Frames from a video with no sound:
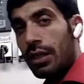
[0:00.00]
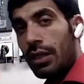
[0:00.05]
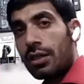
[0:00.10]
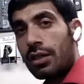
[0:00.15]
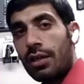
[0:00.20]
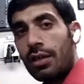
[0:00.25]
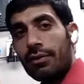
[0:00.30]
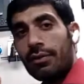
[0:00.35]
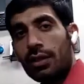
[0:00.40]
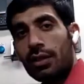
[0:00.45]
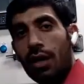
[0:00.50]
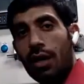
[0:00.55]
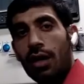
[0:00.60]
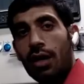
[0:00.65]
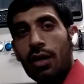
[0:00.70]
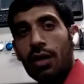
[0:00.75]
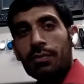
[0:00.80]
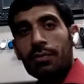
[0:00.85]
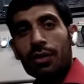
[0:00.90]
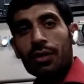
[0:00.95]
will given
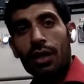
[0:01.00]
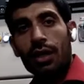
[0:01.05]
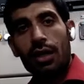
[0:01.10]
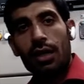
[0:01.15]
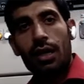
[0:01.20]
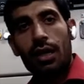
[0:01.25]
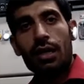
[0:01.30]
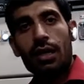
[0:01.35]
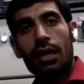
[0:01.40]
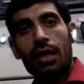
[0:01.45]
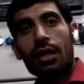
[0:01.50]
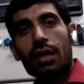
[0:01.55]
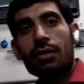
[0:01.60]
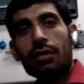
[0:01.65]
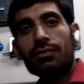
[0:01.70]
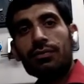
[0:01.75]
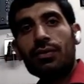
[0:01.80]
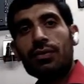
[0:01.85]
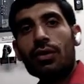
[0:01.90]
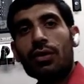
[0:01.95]
a
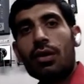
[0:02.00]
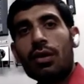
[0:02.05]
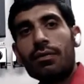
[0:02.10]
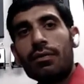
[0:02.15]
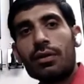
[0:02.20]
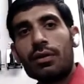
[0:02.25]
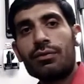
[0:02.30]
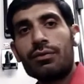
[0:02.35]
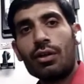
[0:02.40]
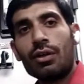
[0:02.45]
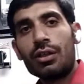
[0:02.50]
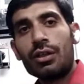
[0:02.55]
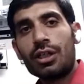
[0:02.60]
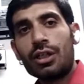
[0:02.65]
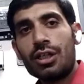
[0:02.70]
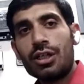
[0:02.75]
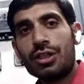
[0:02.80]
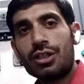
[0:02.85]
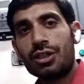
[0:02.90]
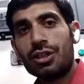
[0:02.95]
alarm for over
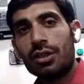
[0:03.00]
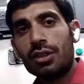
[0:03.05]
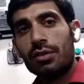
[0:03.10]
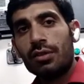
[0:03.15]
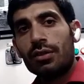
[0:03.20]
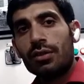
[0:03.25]
voltage